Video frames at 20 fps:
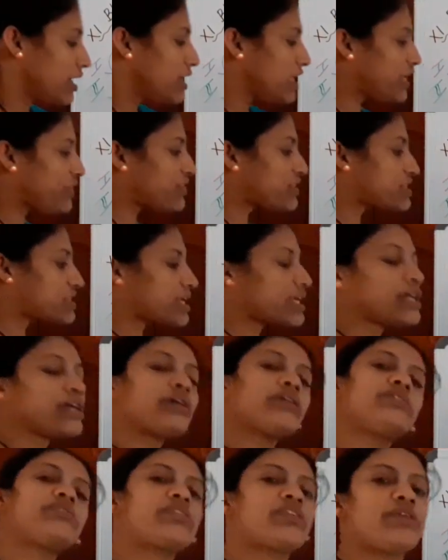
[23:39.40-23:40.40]
If zinc
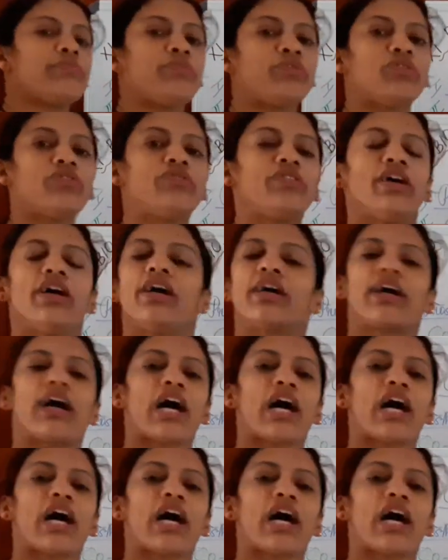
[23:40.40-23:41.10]
is removed,